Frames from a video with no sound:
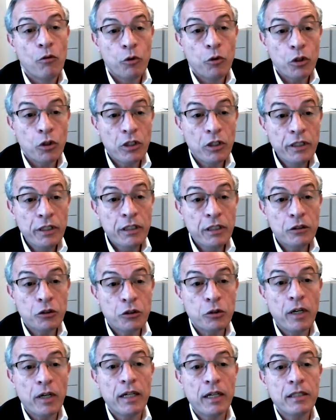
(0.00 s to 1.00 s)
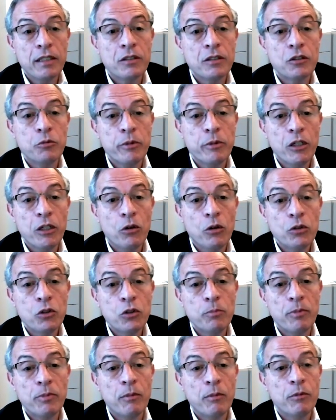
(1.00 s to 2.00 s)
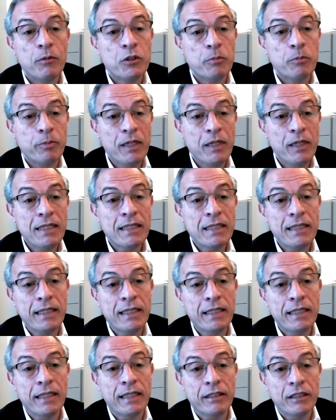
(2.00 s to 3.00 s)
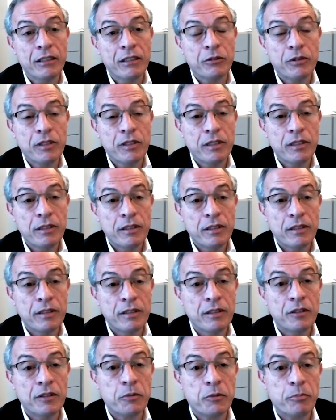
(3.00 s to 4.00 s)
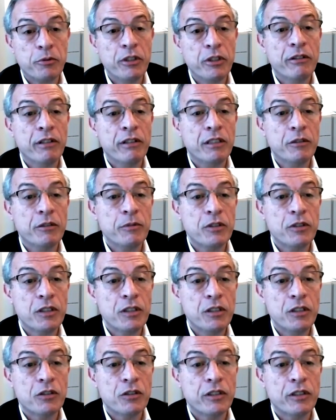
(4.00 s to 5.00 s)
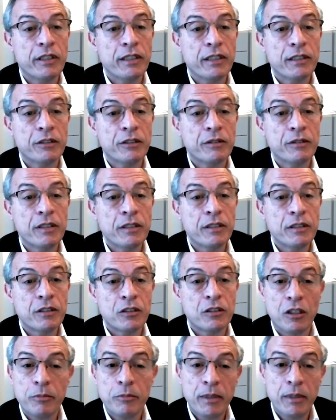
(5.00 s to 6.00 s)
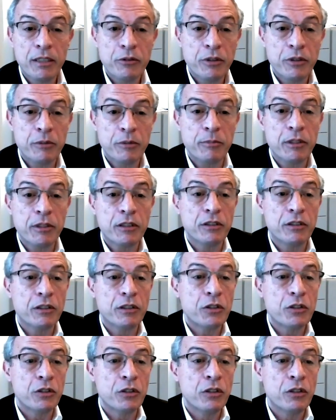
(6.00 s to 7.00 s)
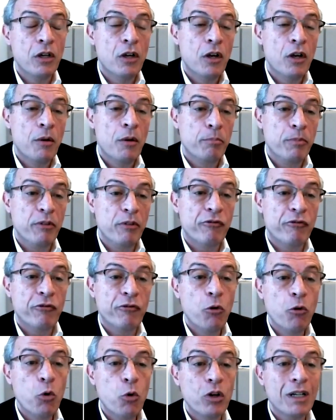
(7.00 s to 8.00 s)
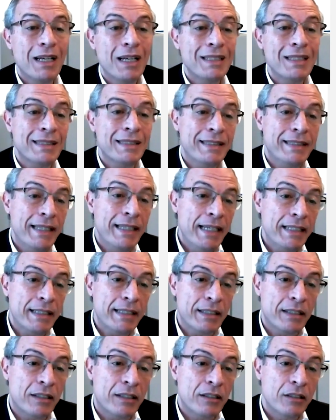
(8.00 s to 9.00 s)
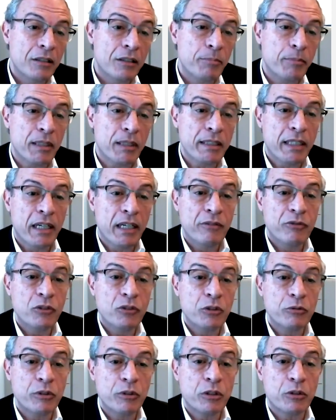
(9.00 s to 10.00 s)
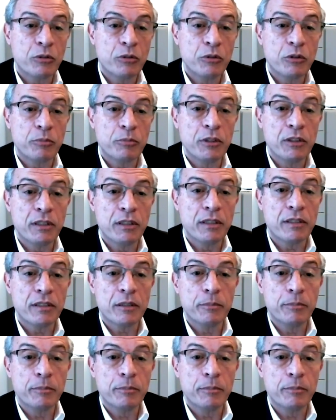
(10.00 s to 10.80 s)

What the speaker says: For clinical trials, you may also publish baseline characteristics. This is pre-randomization characteristics, not by treatment condition, before data lock, but after recruitment is